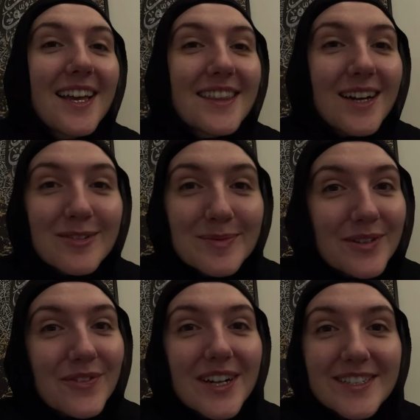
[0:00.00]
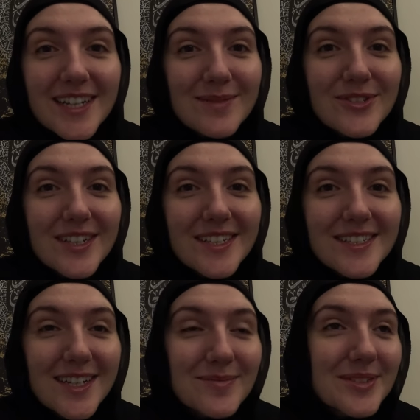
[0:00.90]
that was my first time drinking
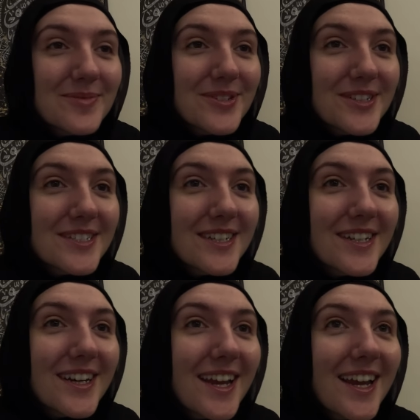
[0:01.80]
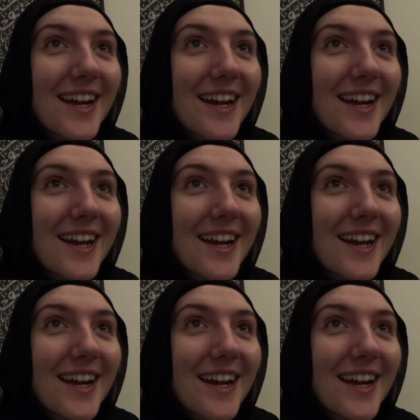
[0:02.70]
Zamzam water.